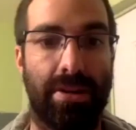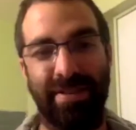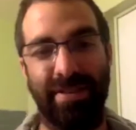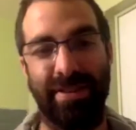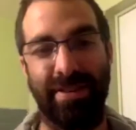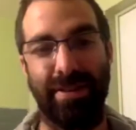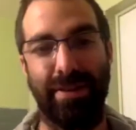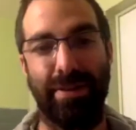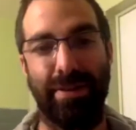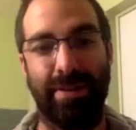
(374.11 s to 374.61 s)

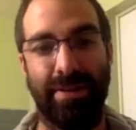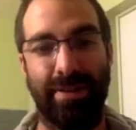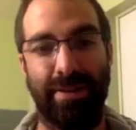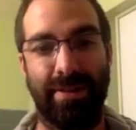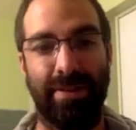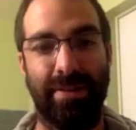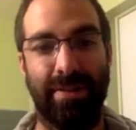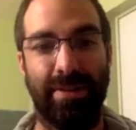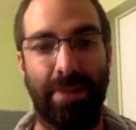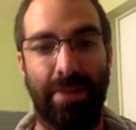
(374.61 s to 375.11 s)
mean, it's
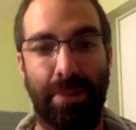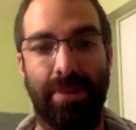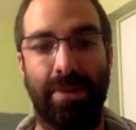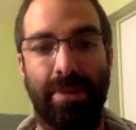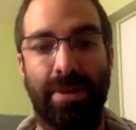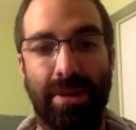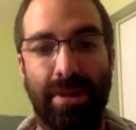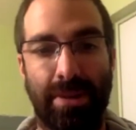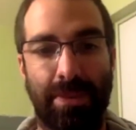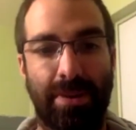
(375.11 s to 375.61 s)
just
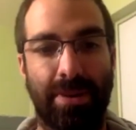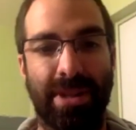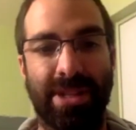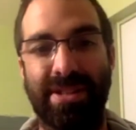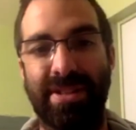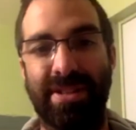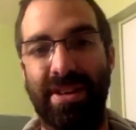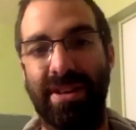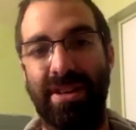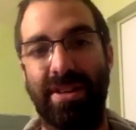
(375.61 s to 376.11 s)
Well,
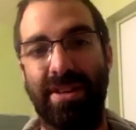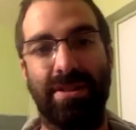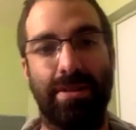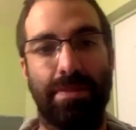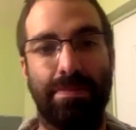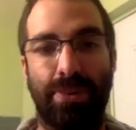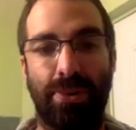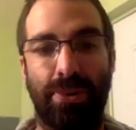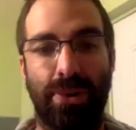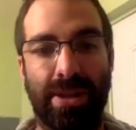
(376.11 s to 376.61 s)
let's not get to
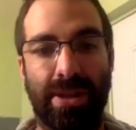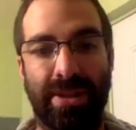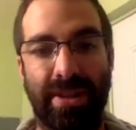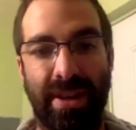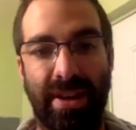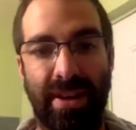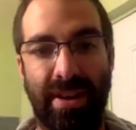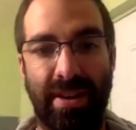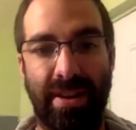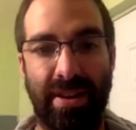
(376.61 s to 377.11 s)
the point
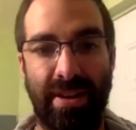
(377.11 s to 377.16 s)
that,